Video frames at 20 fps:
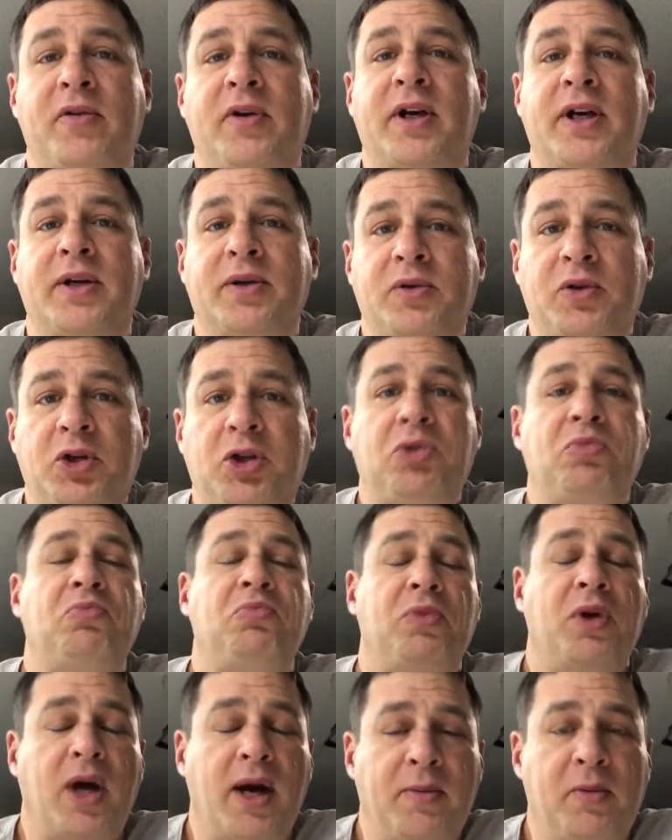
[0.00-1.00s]
around,
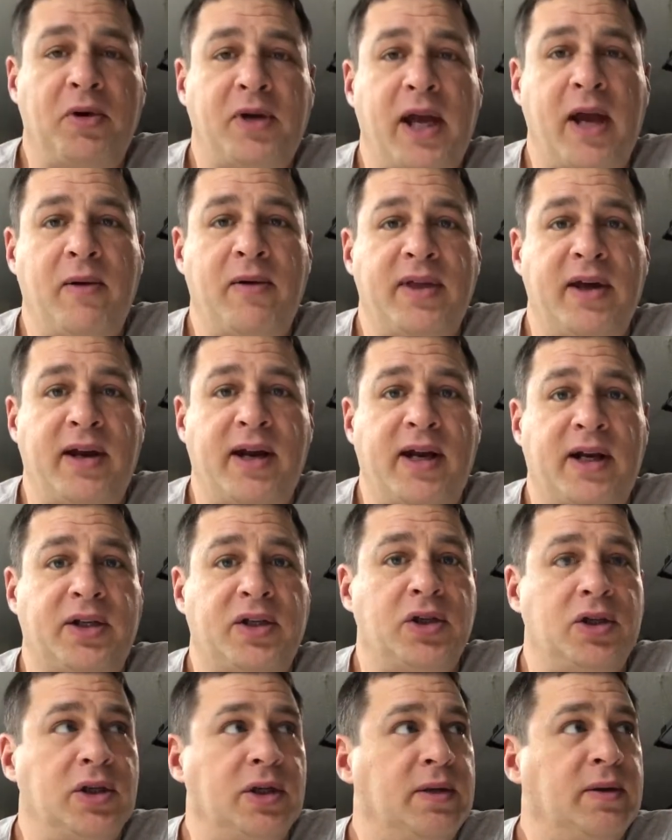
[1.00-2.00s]
I'm okay without
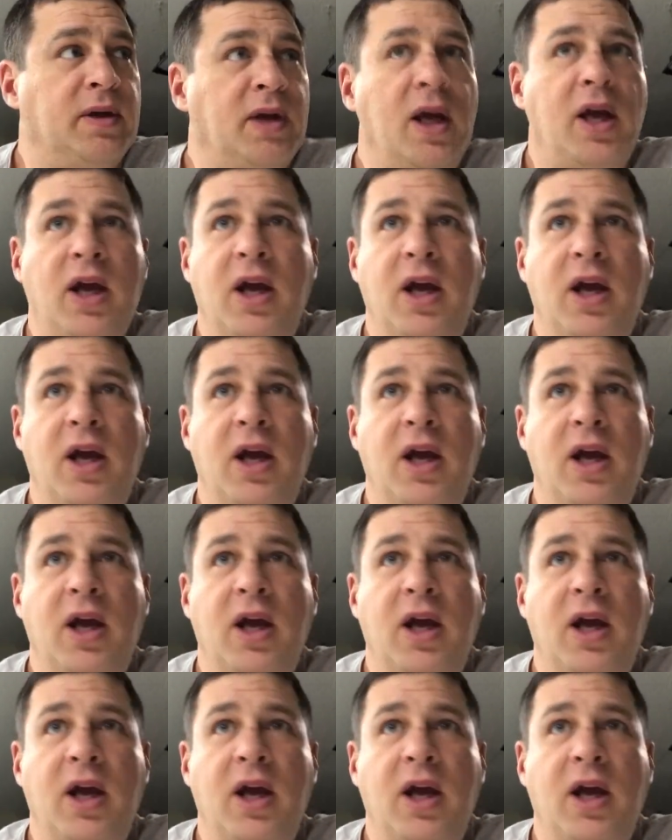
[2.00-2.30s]
oxygen.